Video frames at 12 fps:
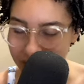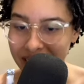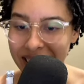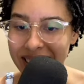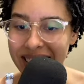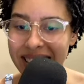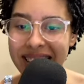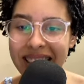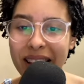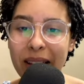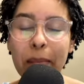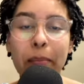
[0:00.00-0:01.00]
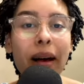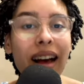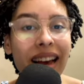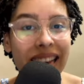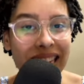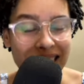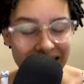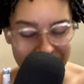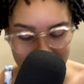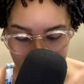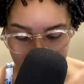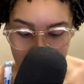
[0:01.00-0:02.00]
is might.
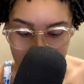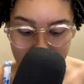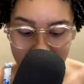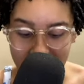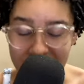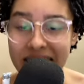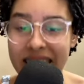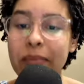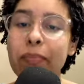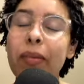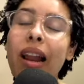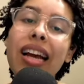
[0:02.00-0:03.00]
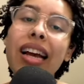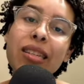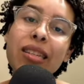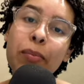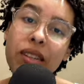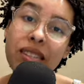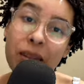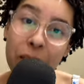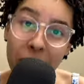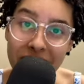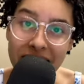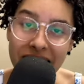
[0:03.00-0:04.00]
Might implies a
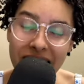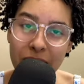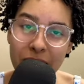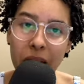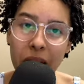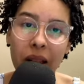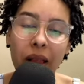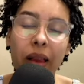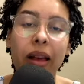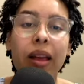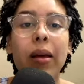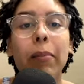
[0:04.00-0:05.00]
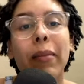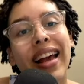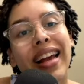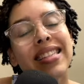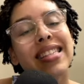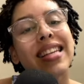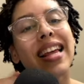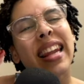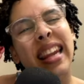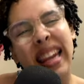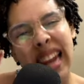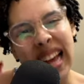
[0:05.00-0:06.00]
possibility as well, but it's
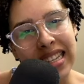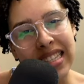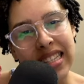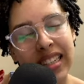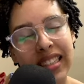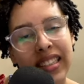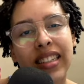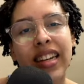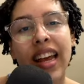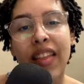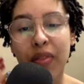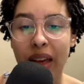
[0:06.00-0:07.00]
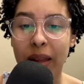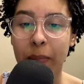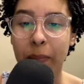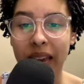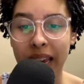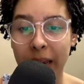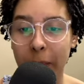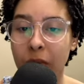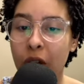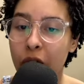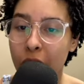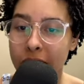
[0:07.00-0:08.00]
less certain than may.
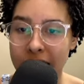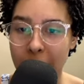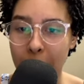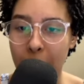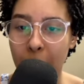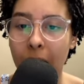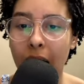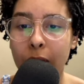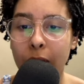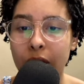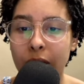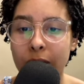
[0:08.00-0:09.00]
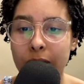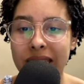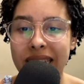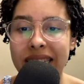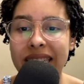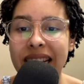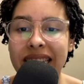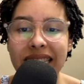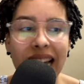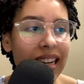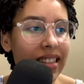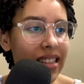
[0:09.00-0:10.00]
For example, I will use this
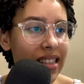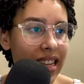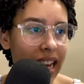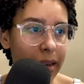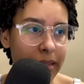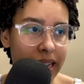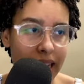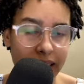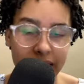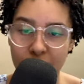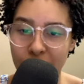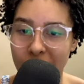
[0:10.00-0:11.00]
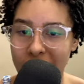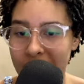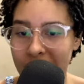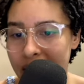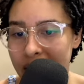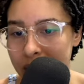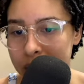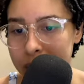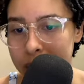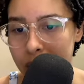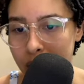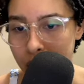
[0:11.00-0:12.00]
exact same sentence right here.
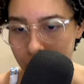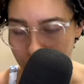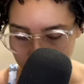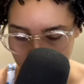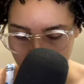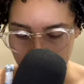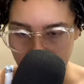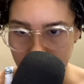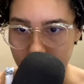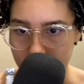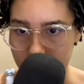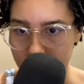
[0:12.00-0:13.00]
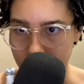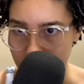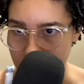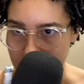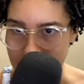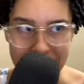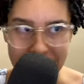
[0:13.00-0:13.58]
Okay, this